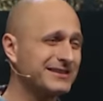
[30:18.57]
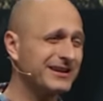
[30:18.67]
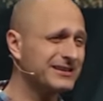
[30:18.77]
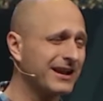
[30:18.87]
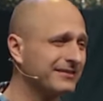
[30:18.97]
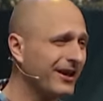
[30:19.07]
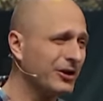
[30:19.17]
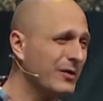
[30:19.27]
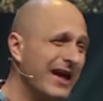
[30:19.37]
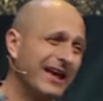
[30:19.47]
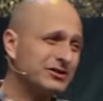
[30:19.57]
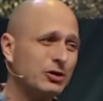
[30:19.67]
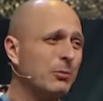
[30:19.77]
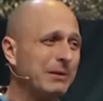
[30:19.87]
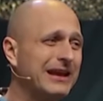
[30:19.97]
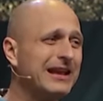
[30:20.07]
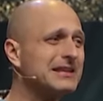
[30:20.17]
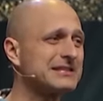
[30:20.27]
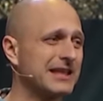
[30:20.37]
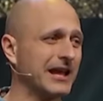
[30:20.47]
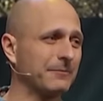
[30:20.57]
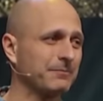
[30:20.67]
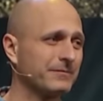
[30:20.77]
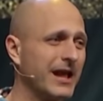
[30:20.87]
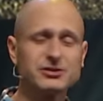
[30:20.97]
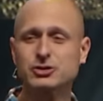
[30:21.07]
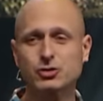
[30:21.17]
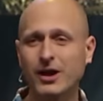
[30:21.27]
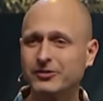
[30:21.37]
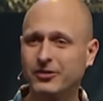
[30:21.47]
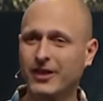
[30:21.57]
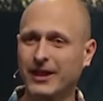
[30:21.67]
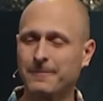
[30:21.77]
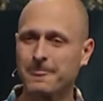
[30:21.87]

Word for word: And I just got to tell you, it's an obedience thing. It's a trust thing.